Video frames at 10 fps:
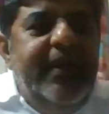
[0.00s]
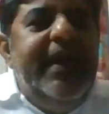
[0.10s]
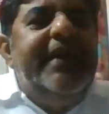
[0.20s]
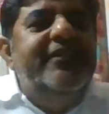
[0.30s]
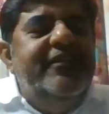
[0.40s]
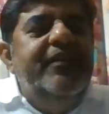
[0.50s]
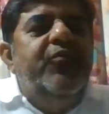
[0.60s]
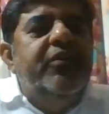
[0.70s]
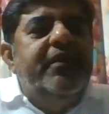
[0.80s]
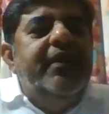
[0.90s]
and see
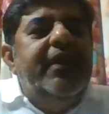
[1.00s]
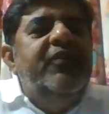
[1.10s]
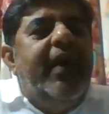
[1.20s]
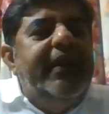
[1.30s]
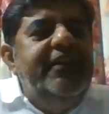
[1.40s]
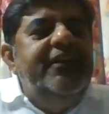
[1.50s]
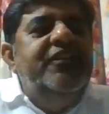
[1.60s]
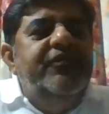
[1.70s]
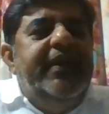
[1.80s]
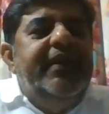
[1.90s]
what
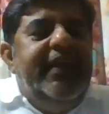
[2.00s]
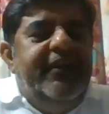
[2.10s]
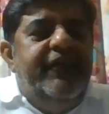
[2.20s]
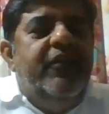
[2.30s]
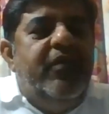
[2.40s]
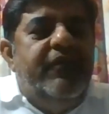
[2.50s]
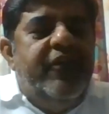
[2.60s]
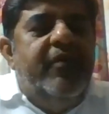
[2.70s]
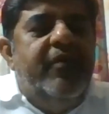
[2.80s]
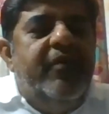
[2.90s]
advantages we can take
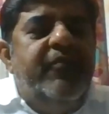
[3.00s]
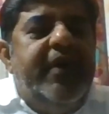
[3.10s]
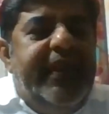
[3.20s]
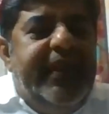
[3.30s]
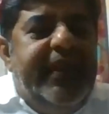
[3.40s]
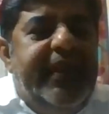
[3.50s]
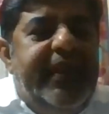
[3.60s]
from another,